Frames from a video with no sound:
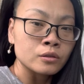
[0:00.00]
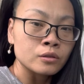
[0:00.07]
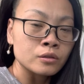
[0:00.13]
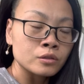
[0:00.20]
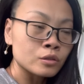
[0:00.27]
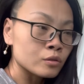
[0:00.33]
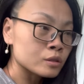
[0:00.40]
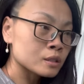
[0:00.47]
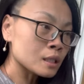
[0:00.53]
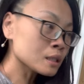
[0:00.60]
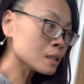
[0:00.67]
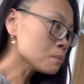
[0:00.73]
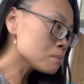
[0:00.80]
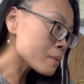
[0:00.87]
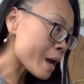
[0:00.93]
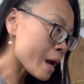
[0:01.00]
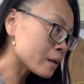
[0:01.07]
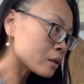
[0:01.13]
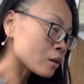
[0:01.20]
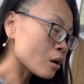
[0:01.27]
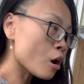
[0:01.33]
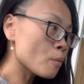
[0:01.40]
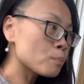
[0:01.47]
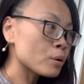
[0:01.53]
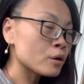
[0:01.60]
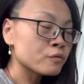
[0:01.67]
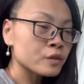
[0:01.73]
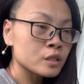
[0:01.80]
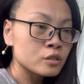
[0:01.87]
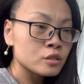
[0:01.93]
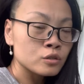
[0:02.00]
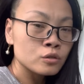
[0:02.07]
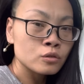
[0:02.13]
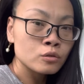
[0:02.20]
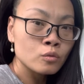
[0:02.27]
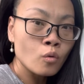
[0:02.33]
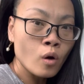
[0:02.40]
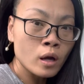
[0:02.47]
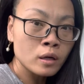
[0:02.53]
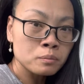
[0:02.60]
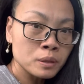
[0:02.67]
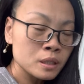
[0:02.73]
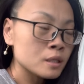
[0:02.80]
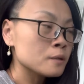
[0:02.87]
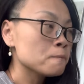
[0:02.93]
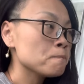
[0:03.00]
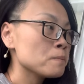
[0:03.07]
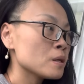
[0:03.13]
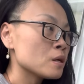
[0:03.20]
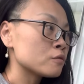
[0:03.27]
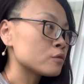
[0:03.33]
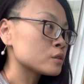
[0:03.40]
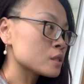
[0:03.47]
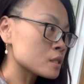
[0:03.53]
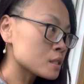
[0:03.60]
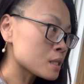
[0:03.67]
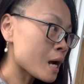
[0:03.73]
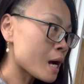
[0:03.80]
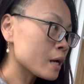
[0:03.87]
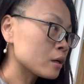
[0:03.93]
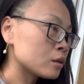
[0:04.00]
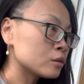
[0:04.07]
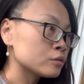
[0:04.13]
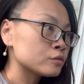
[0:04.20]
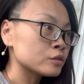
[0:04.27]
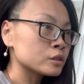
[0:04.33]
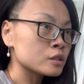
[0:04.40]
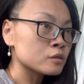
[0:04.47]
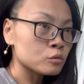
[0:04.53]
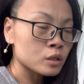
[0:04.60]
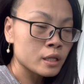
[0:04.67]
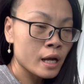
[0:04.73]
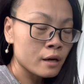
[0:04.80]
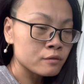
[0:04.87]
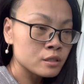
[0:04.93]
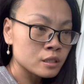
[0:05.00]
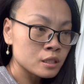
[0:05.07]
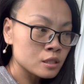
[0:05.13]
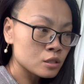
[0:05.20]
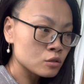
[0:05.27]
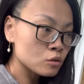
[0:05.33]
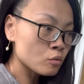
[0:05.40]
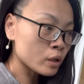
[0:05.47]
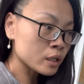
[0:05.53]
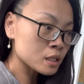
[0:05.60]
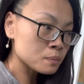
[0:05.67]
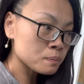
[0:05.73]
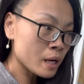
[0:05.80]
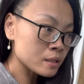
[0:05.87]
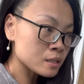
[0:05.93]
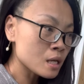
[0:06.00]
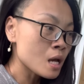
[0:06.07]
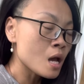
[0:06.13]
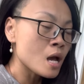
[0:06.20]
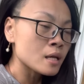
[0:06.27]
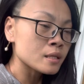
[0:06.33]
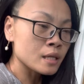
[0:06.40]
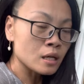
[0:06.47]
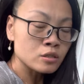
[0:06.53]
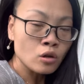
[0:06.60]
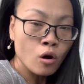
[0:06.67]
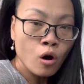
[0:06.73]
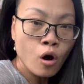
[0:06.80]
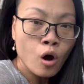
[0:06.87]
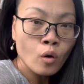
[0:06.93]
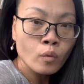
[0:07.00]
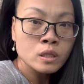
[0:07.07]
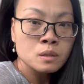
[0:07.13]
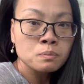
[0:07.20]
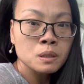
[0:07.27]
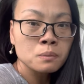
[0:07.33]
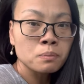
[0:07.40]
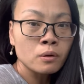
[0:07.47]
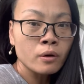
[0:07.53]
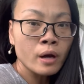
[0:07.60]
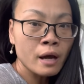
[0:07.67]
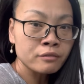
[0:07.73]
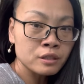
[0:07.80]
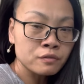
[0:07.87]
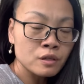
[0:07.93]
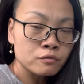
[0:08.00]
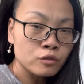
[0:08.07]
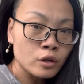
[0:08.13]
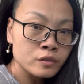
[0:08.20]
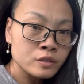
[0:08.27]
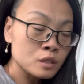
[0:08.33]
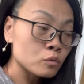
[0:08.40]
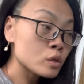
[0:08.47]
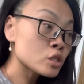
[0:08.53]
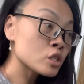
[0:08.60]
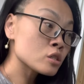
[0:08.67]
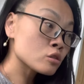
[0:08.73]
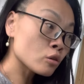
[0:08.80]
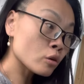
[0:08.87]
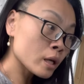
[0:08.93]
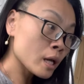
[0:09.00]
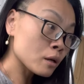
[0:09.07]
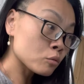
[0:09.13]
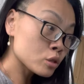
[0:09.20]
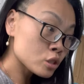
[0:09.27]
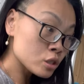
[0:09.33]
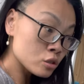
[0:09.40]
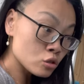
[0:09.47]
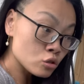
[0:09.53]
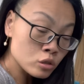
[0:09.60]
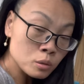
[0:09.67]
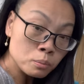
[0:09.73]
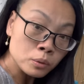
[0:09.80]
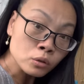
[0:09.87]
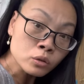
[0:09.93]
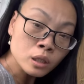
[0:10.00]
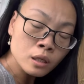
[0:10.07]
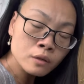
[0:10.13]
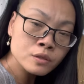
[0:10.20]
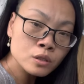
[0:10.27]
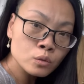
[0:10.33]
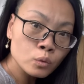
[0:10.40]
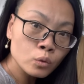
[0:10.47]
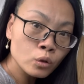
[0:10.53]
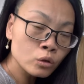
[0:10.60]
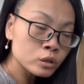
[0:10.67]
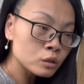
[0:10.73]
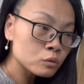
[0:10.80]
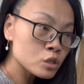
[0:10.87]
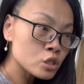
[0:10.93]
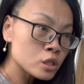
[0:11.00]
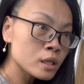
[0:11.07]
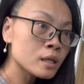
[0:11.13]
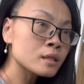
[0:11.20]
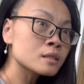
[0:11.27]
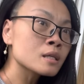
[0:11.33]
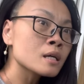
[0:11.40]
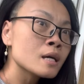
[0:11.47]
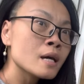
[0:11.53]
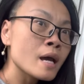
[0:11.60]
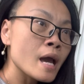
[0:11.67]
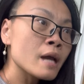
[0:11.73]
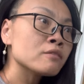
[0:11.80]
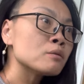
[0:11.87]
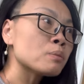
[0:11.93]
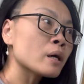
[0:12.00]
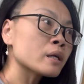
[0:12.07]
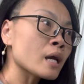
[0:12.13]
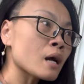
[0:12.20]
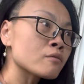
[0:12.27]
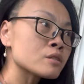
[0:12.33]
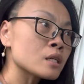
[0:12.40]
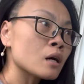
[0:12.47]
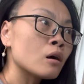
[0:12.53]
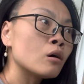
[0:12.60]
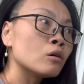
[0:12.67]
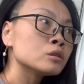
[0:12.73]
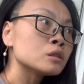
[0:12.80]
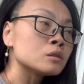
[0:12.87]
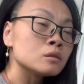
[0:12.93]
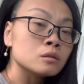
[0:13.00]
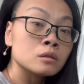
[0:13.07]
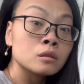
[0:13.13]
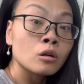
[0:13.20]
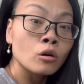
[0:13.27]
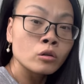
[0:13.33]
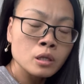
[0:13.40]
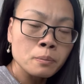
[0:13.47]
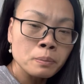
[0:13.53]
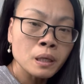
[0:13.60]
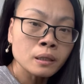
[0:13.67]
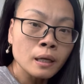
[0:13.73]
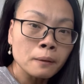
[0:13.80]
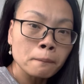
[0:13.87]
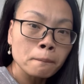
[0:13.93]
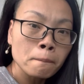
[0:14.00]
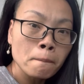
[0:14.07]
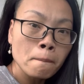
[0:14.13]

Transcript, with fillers: So it doesn't matter how perfect you want to be for the style, for the whatever things you want to express. There's always people have different voices, which is okay, which is shows the beauty of this world, which is everybody have their own own opinion,